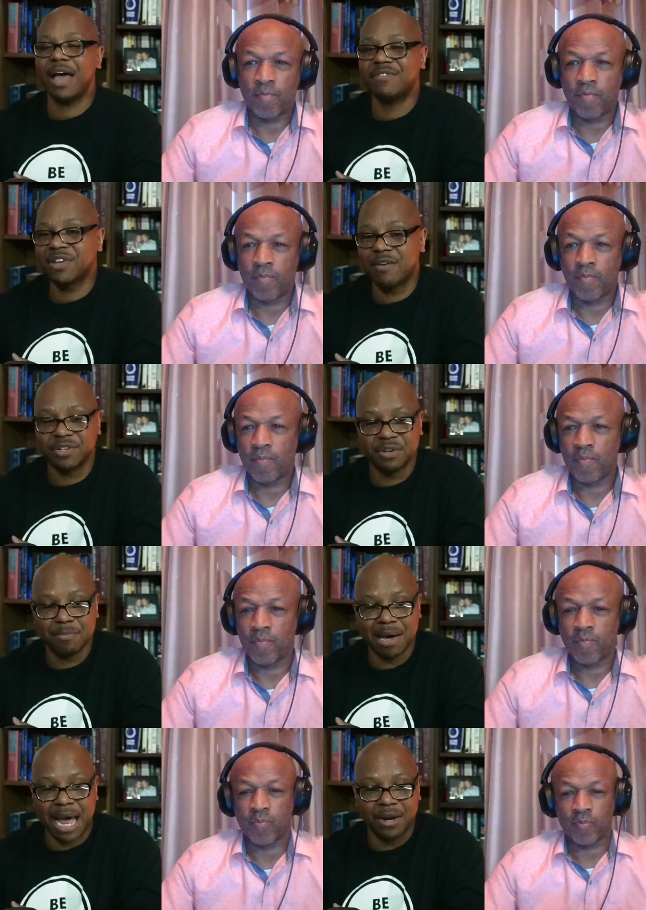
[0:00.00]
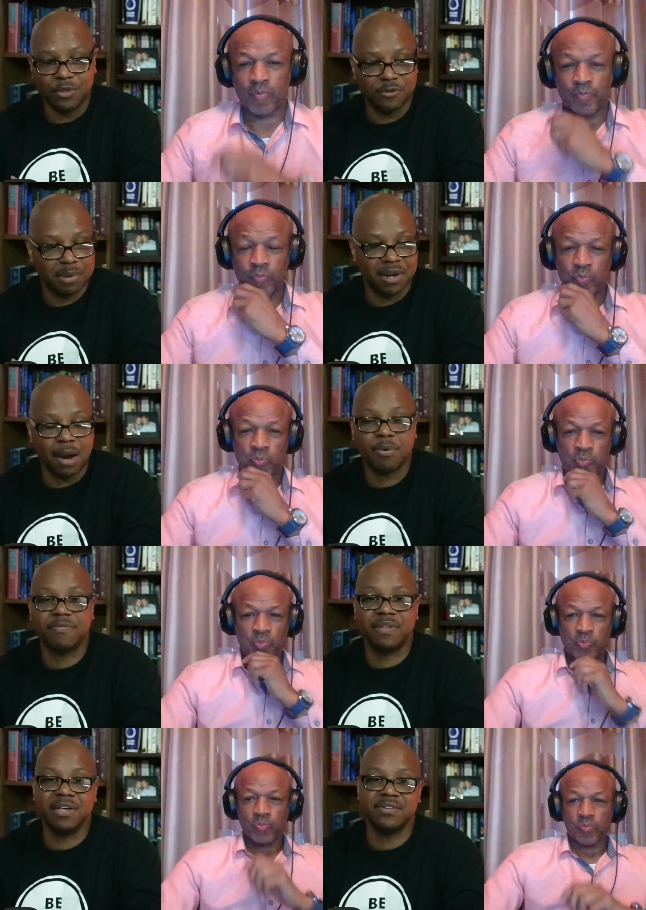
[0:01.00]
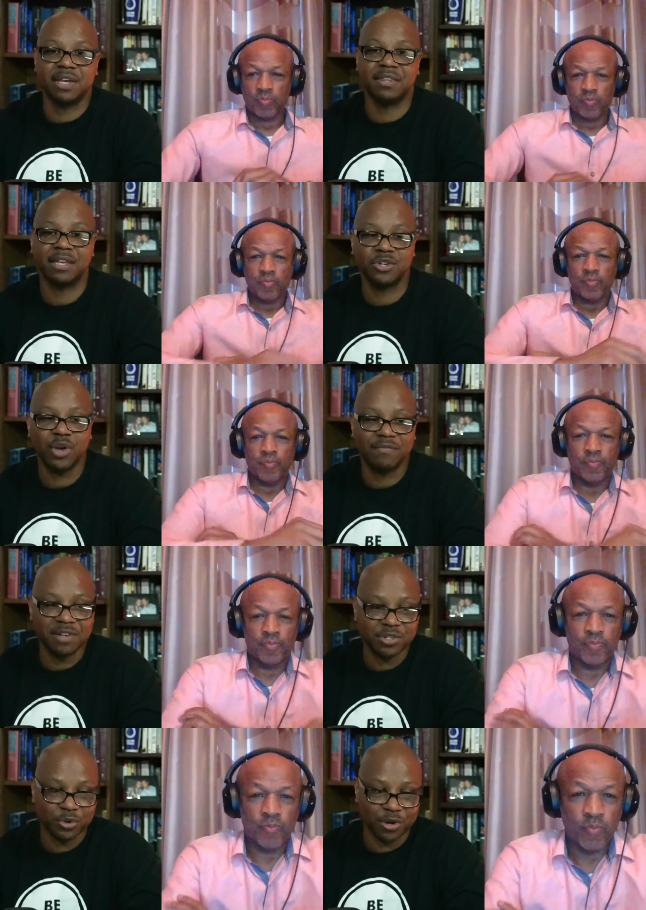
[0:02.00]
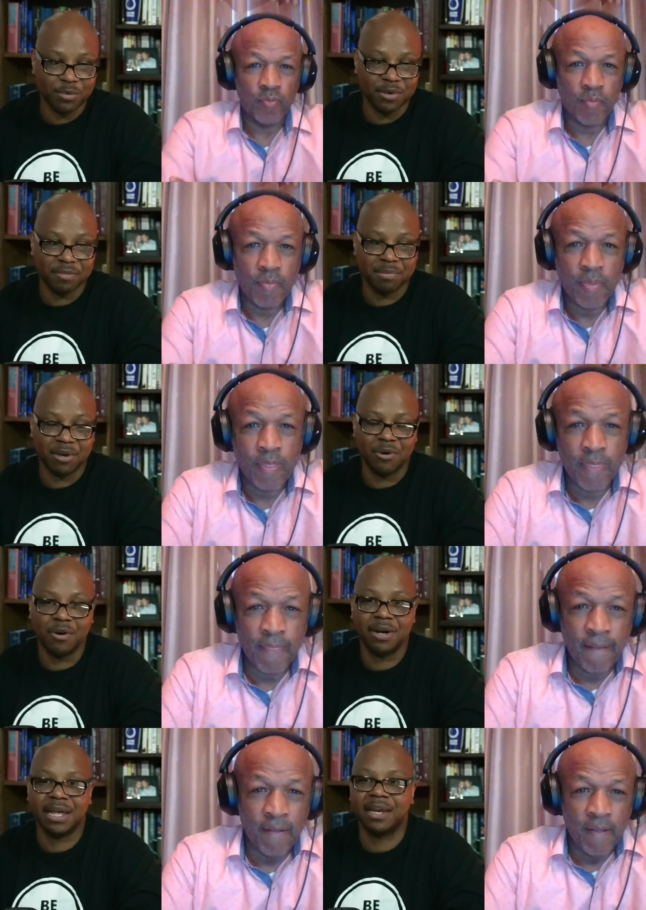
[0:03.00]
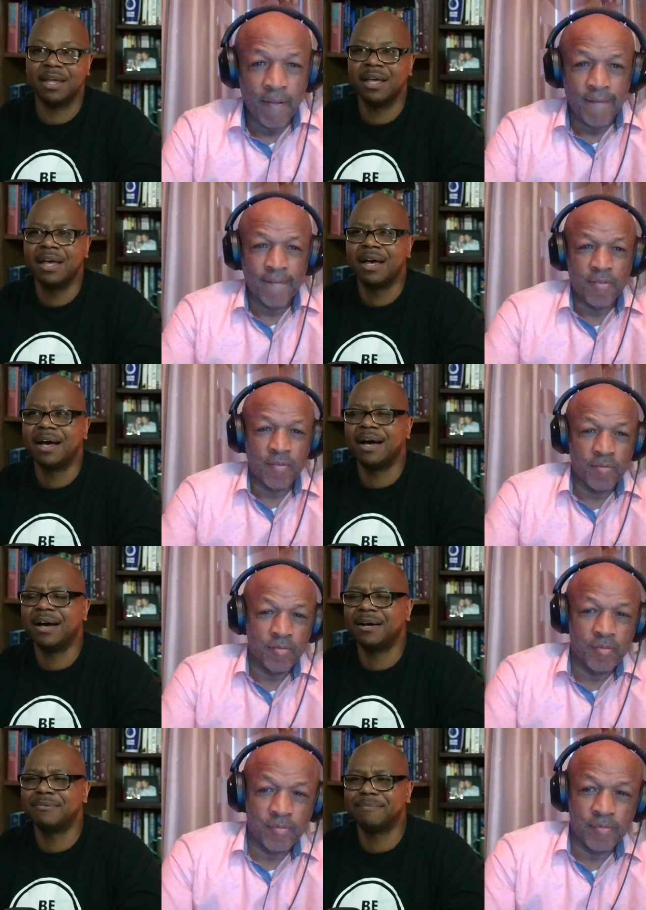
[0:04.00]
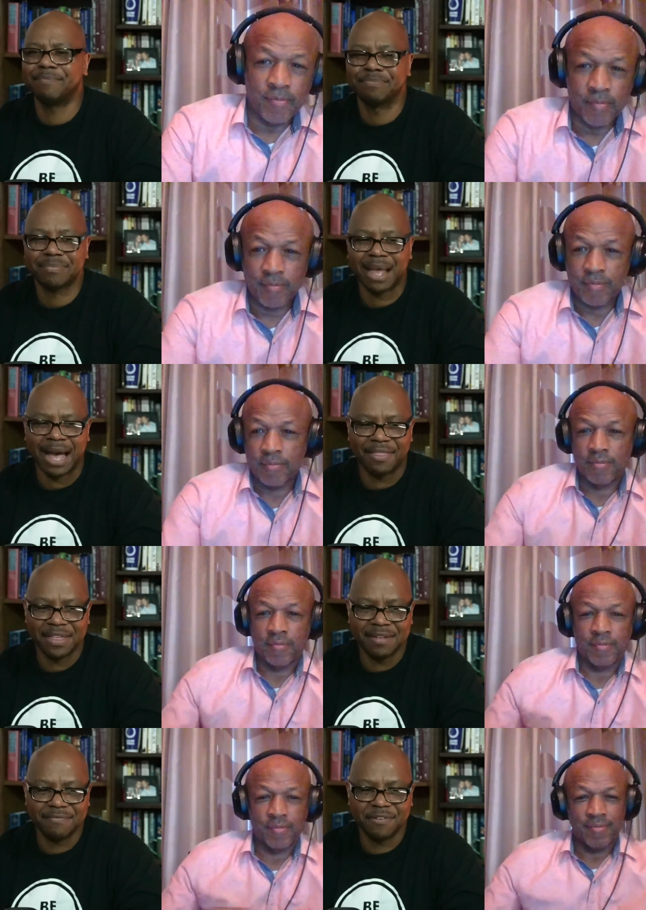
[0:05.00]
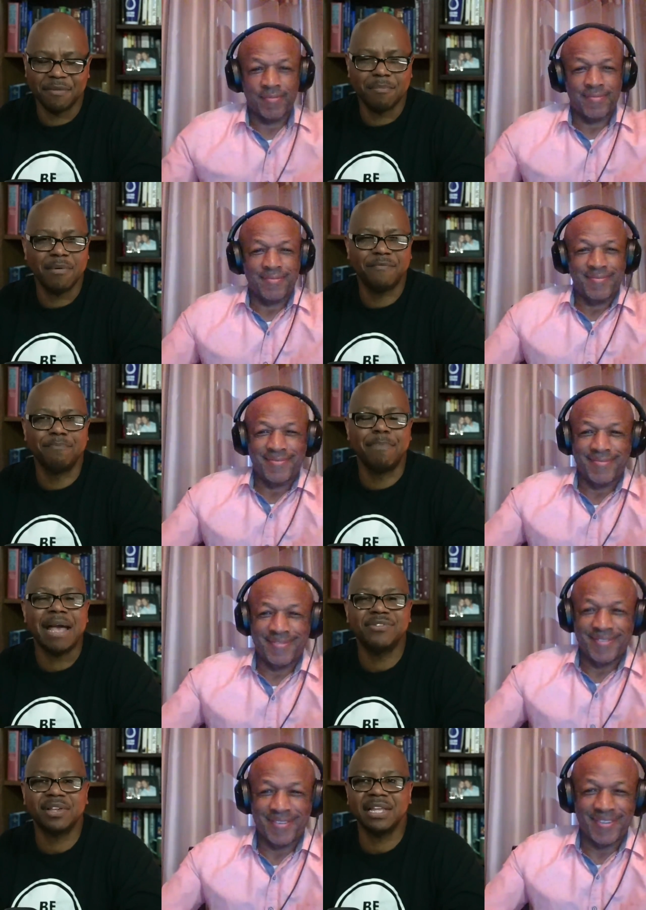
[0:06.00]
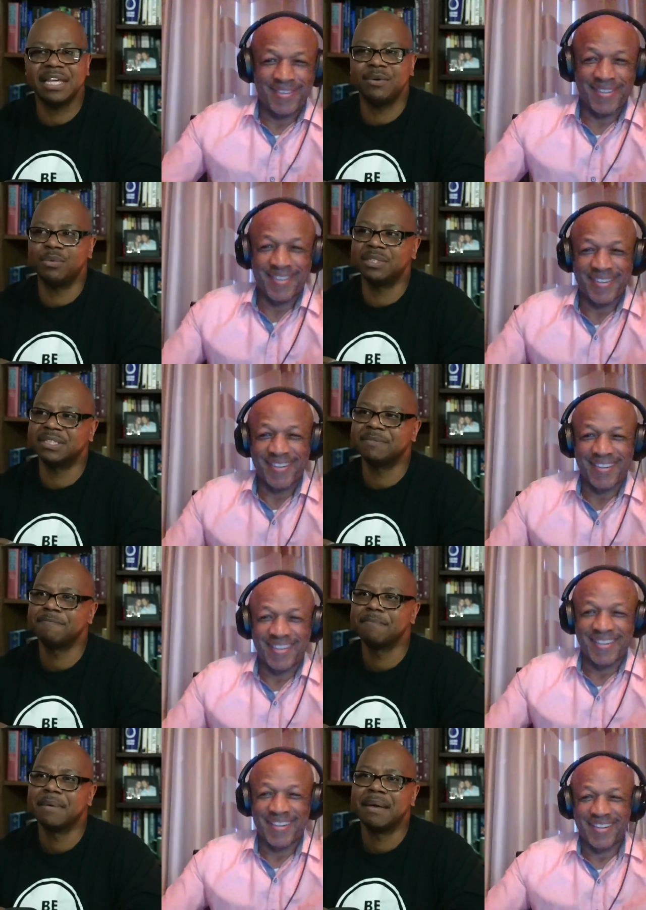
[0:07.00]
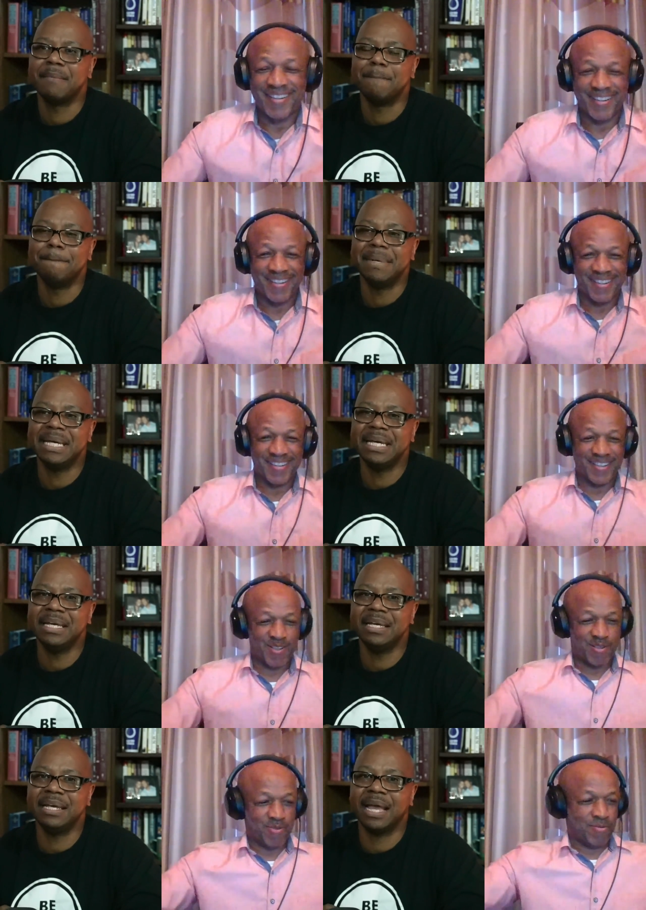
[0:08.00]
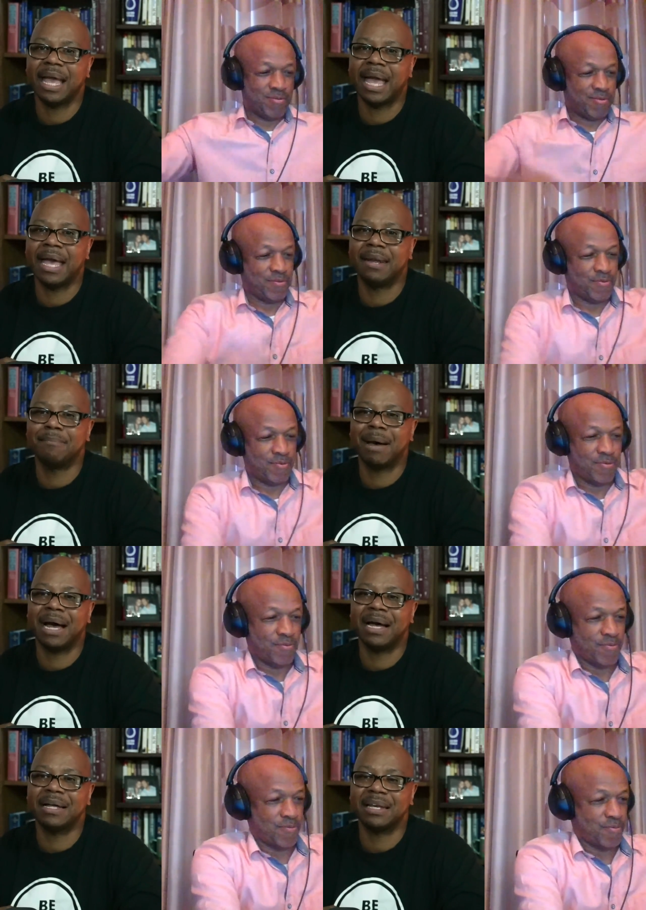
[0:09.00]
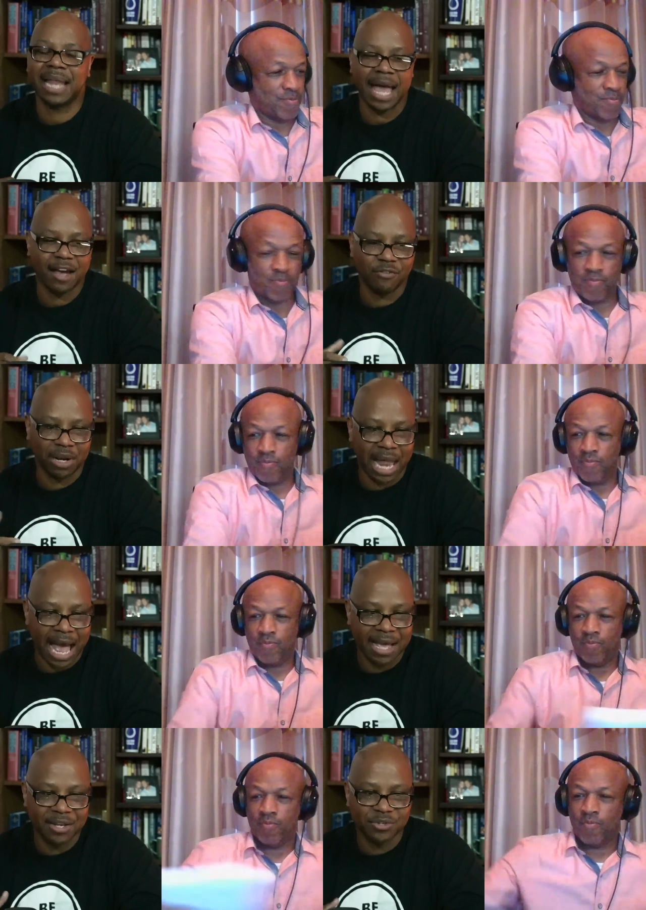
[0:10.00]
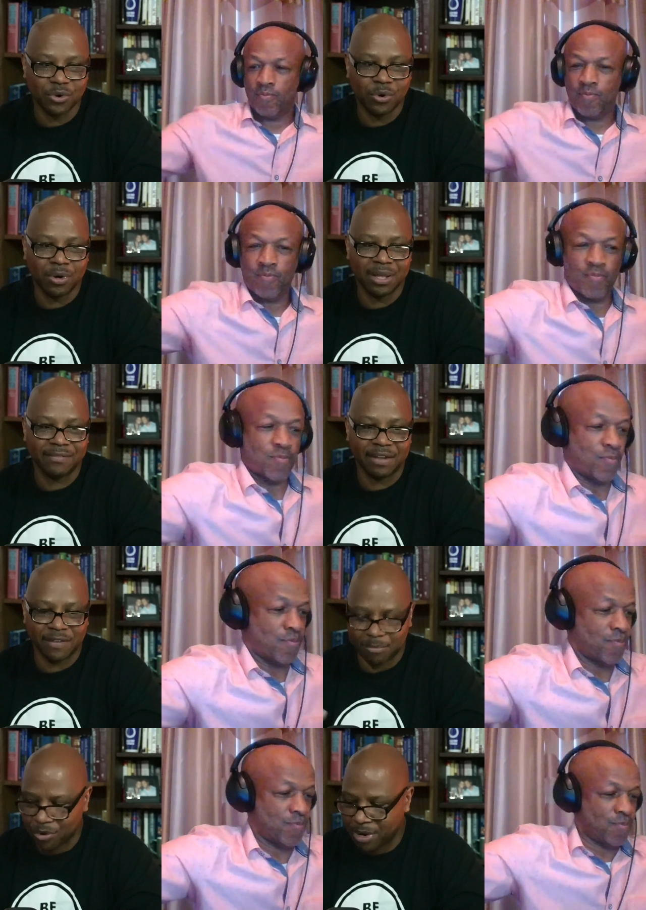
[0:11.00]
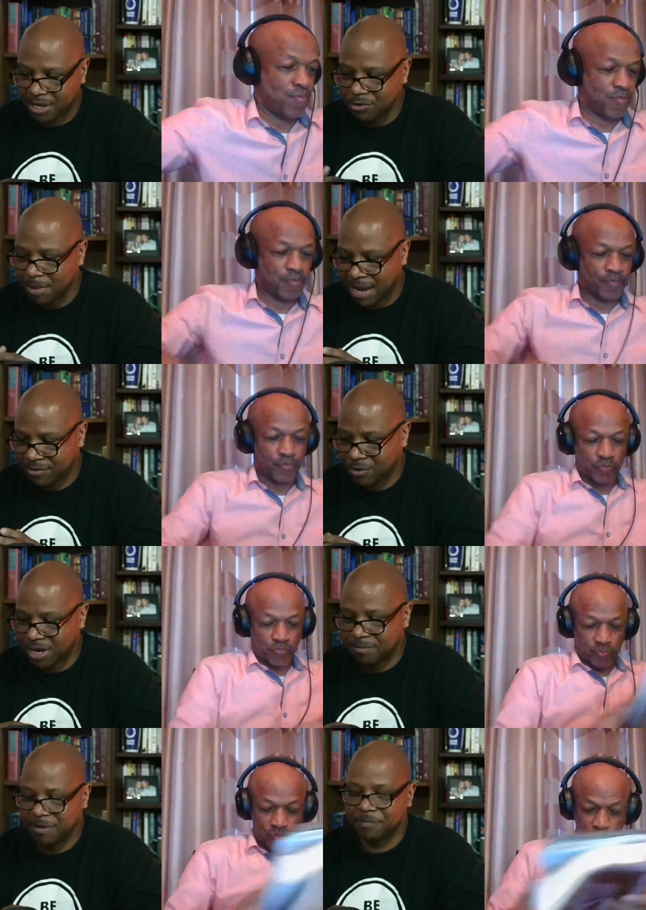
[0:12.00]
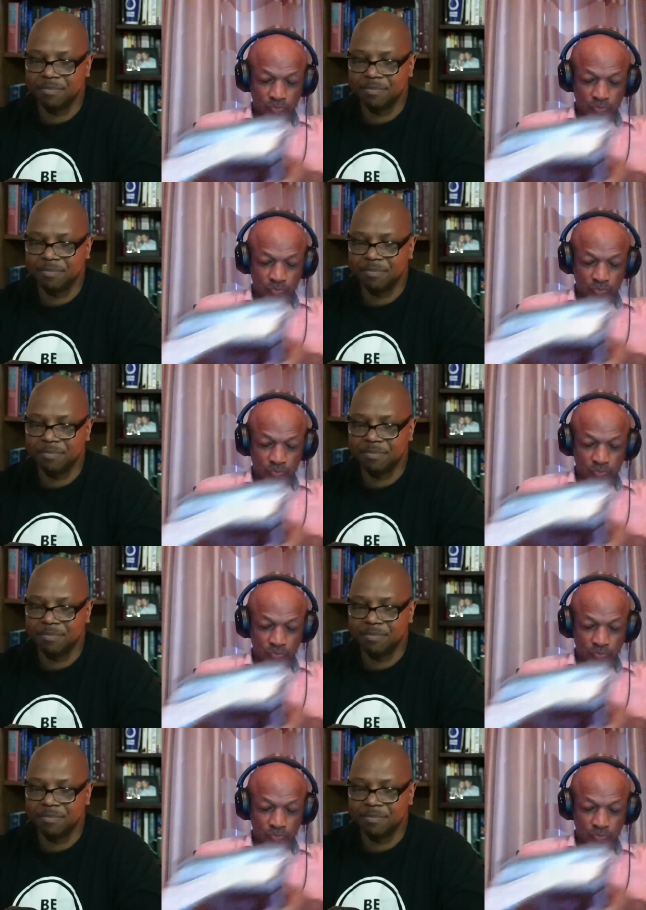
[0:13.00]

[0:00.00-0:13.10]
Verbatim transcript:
Speaker 1: have this conversation about. I know there's been a number of things that, that you have disagreed with me on, and um, I think for the mo- basically it was me and my lack of reliance on. If, if, I'm correct, you might have to correct me.